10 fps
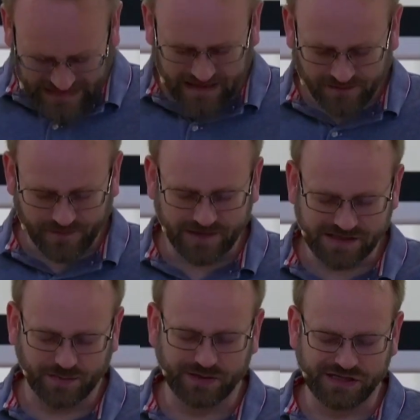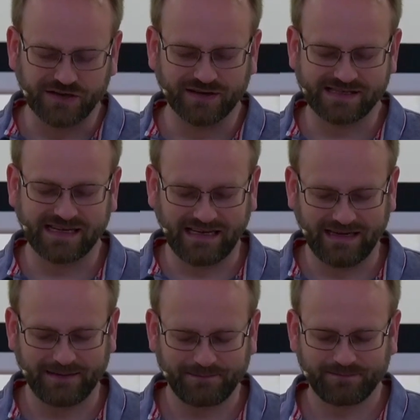you for this opportunity
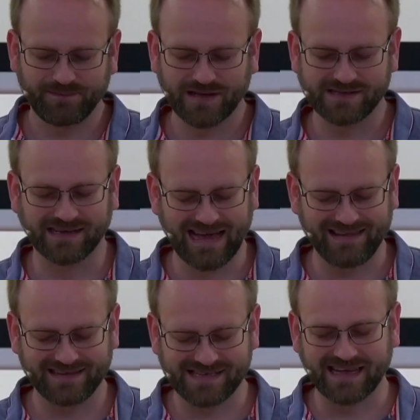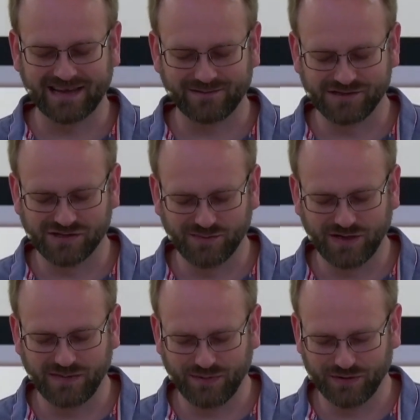to gather together as your
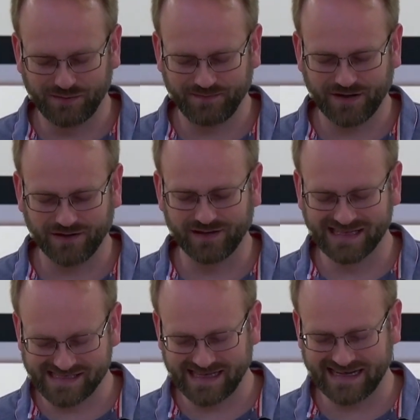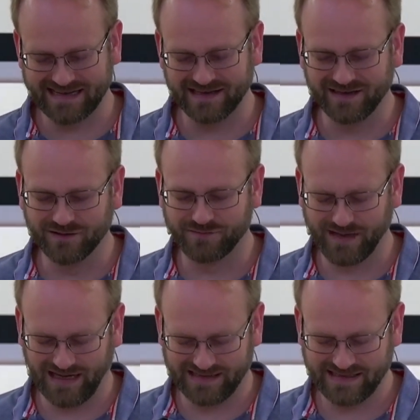people on this day that you have
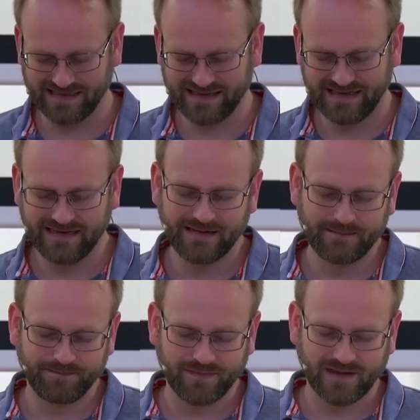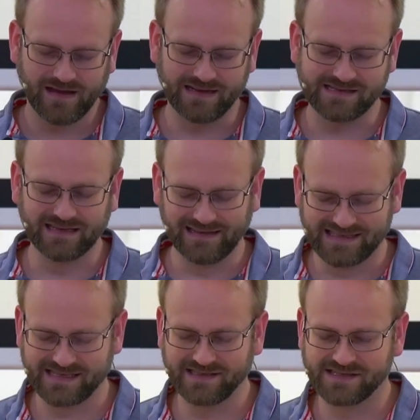made, to
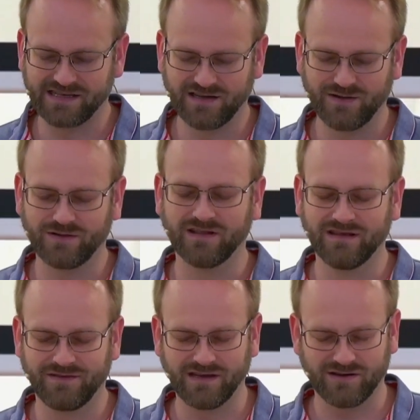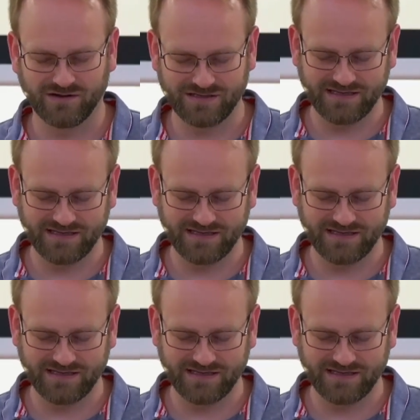listen to you, the living God,